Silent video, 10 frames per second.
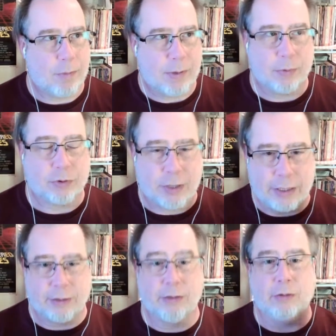people
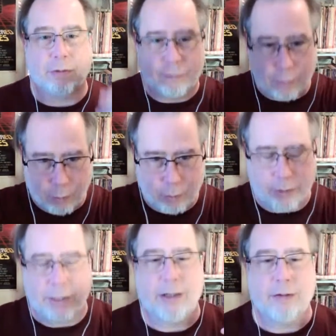trying to look
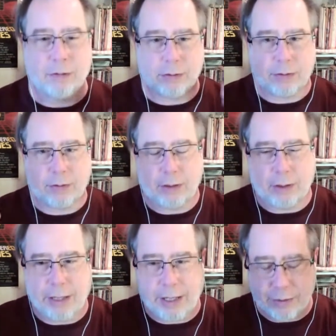forward and look
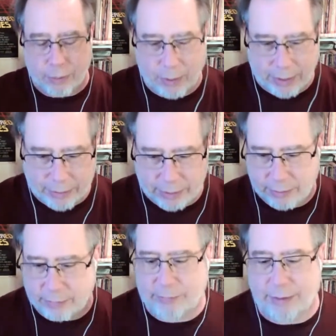at new
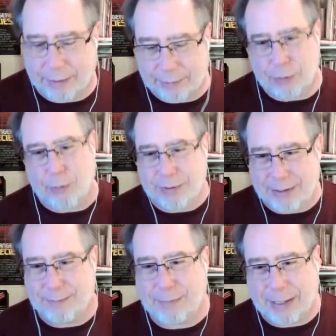ideas. And so
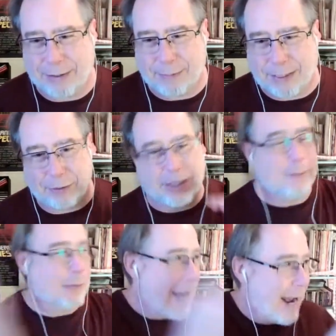by
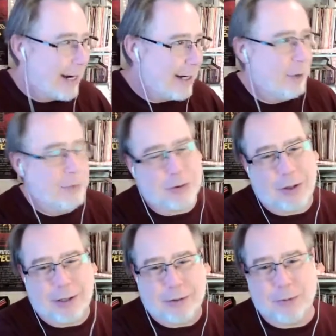looking back, I was
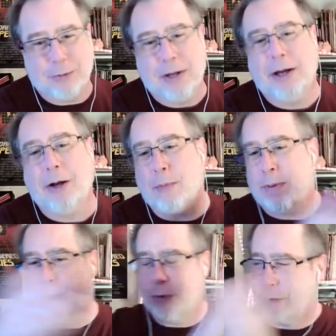trying to help
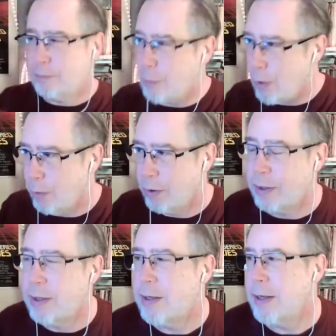people look
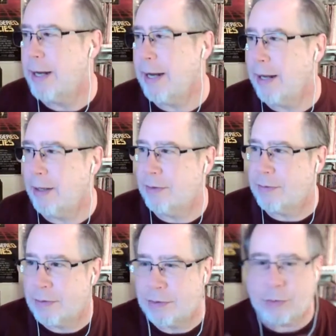forward. And
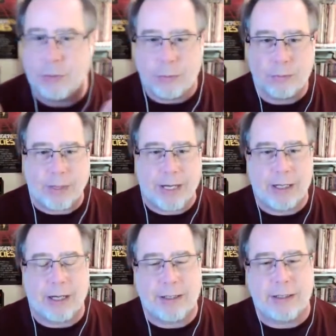the two
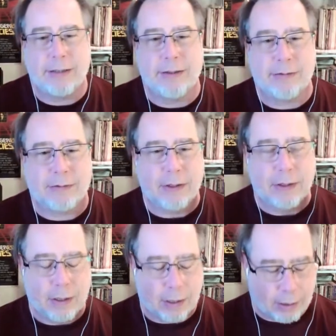main ideas
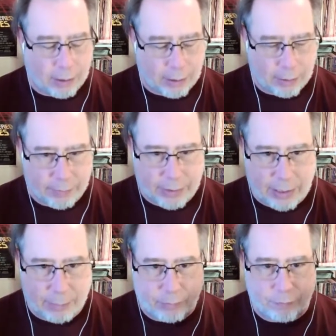that
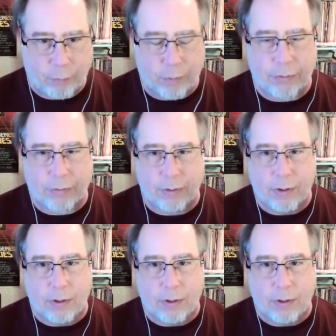I put forth,